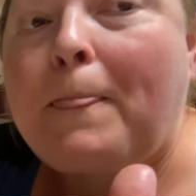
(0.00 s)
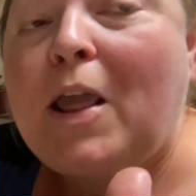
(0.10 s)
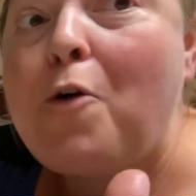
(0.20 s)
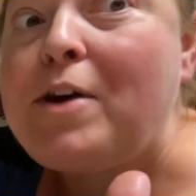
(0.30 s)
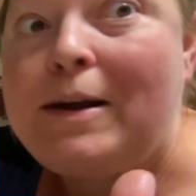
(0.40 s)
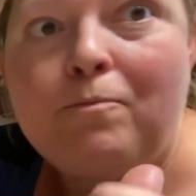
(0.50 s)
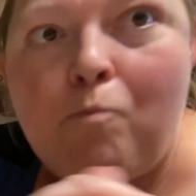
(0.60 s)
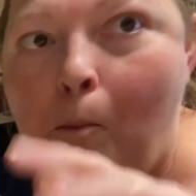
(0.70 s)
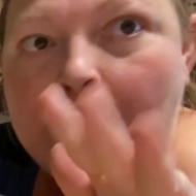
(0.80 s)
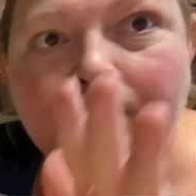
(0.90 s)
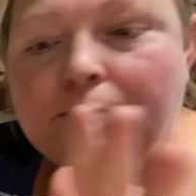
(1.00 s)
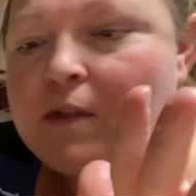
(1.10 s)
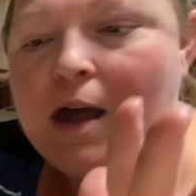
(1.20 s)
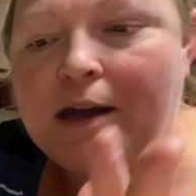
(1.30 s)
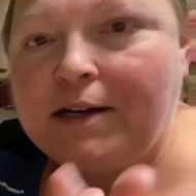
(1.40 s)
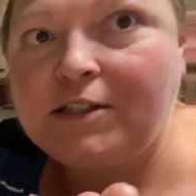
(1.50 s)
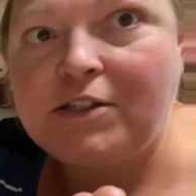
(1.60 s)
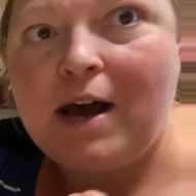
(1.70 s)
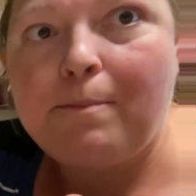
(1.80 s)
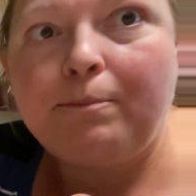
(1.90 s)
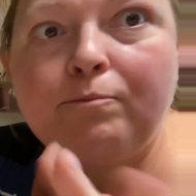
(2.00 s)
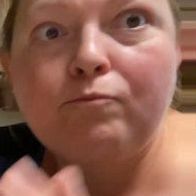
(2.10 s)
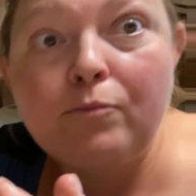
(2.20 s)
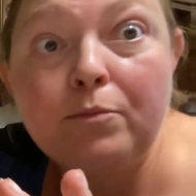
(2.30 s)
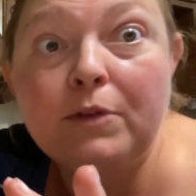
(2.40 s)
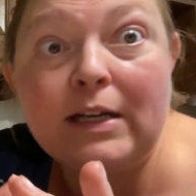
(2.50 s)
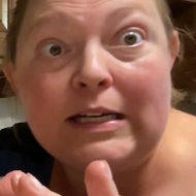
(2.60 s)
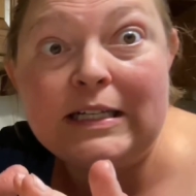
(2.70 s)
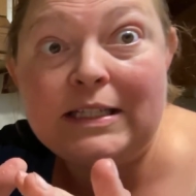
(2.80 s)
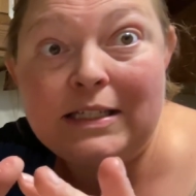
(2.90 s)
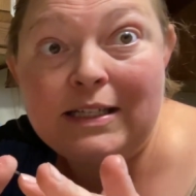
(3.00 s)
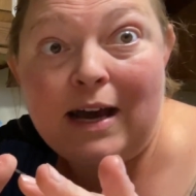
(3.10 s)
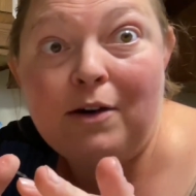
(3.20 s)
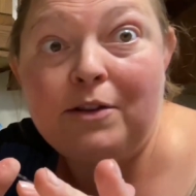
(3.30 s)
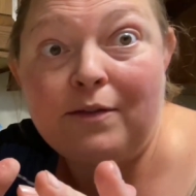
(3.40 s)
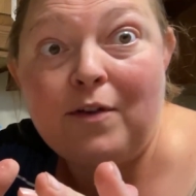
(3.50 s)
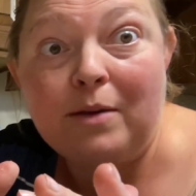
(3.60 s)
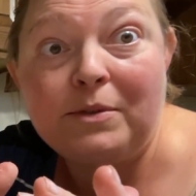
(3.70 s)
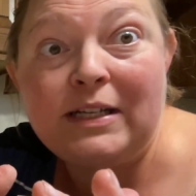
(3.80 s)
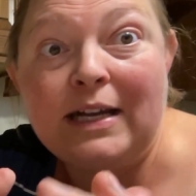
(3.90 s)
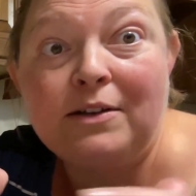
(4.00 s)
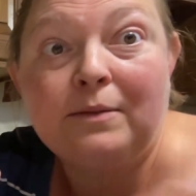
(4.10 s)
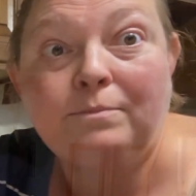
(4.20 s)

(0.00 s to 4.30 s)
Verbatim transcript: Okay, I gotta stop. Gotta get these out in the farm stand.